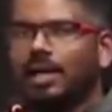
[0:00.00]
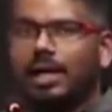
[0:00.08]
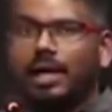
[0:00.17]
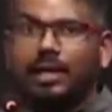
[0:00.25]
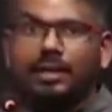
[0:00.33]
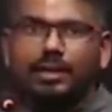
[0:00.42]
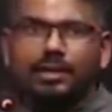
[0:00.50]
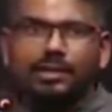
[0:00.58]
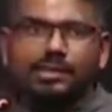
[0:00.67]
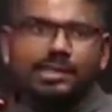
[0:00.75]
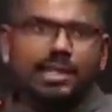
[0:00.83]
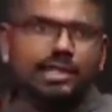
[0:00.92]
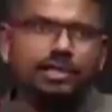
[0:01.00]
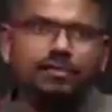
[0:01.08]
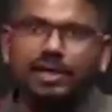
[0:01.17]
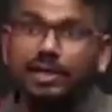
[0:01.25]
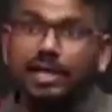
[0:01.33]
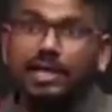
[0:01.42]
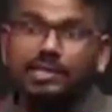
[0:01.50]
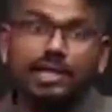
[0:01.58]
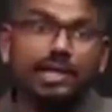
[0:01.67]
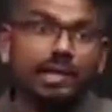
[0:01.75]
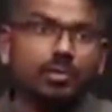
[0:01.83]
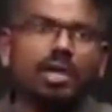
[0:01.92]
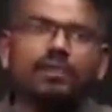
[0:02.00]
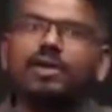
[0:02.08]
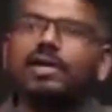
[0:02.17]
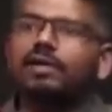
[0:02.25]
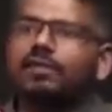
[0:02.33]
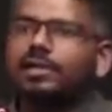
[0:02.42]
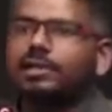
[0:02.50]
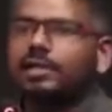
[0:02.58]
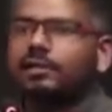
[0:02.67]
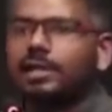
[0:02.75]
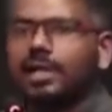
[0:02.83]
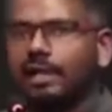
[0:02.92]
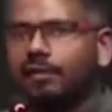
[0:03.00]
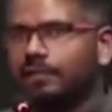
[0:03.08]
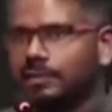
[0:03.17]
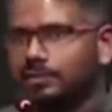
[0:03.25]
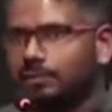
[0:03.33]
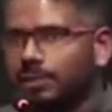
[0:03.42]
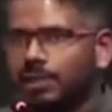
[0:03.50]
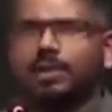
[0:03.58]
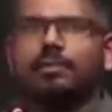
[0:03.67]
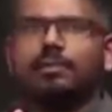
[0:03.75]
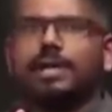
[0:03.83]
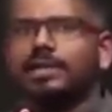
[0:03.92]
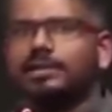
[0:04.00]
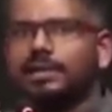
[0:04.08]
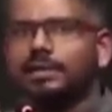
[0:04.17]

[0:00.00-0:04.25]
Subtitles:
And such fantastic demographic dividend that we have with brilliant minds,